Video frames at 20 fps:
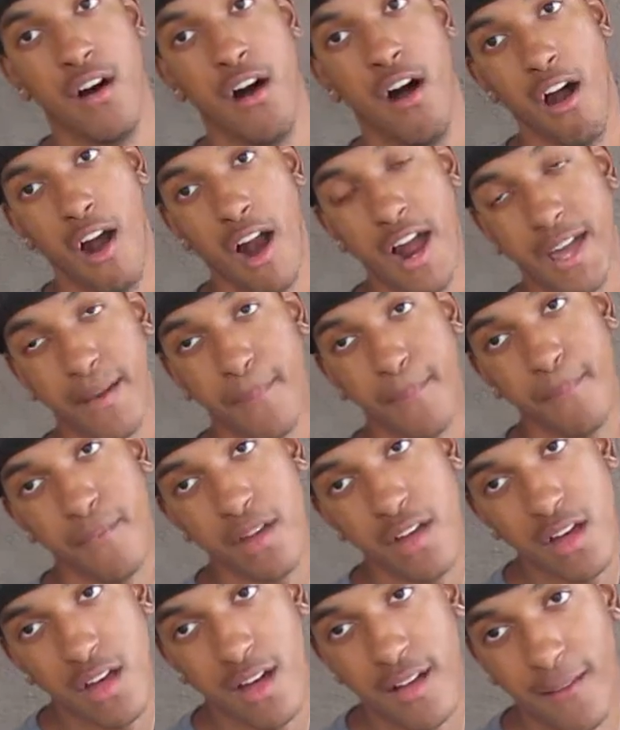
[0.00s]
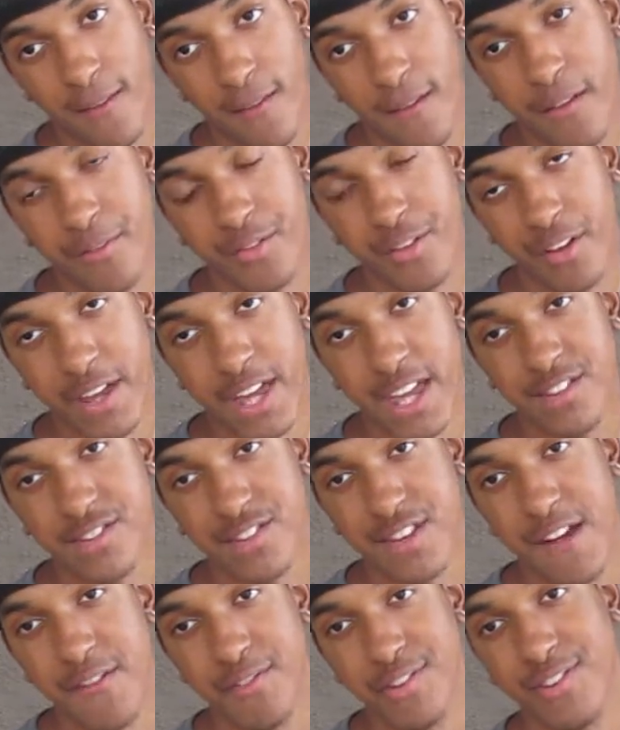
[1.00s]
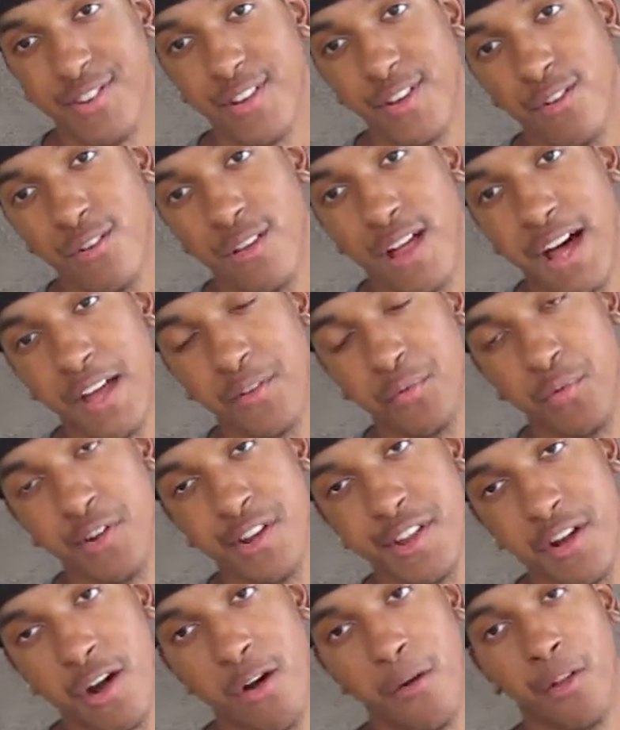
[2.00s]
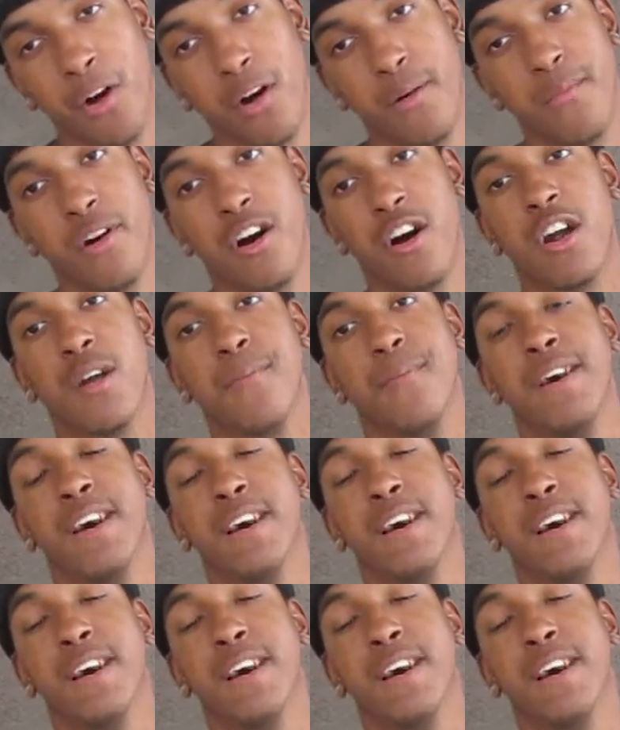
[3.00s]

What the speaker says: Alright? Love you, each and every single last one of y'all with all my heart,